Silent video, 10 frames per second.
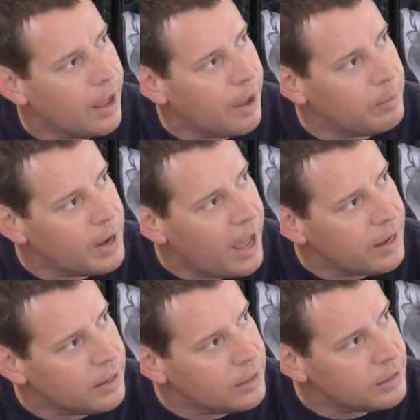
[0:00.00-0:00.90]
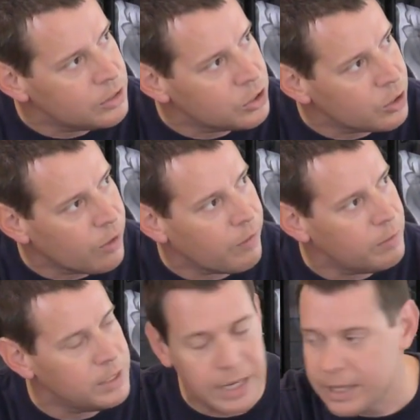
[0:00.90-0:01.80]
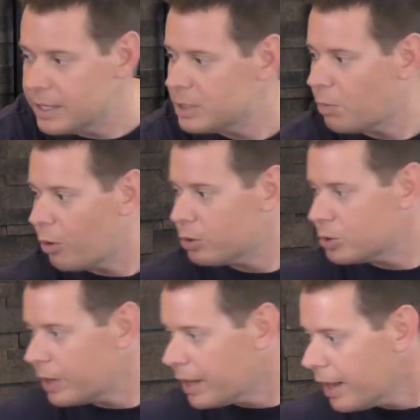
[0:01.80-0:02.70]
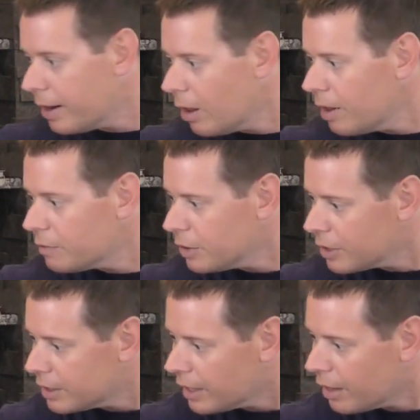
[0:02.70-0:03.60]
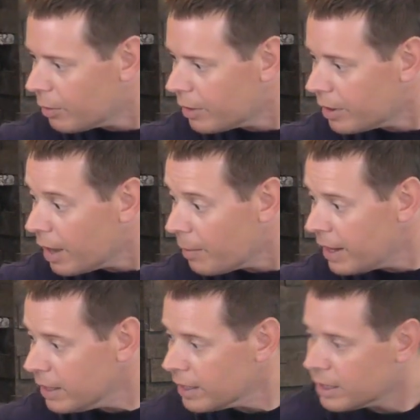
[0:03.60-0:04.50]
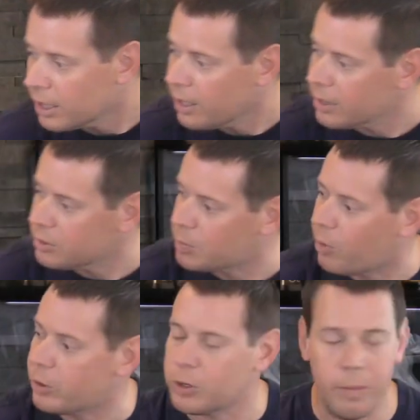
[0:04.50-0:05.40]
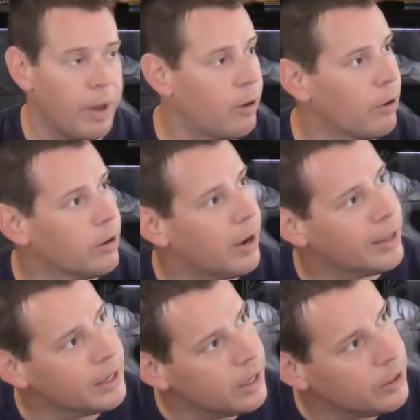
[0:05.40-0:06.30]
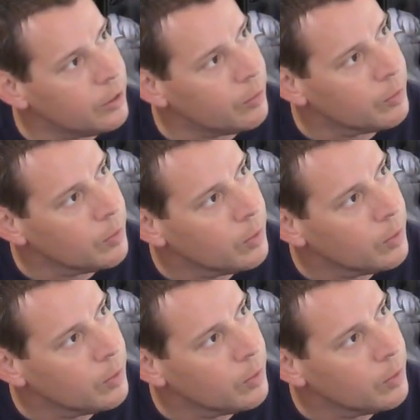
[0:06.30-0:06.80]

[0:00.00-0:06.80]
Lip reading: I'm not sure if I'm digging this portrait yet. I'll have to look at the other one. I might like the collector's portrait better. I think I do.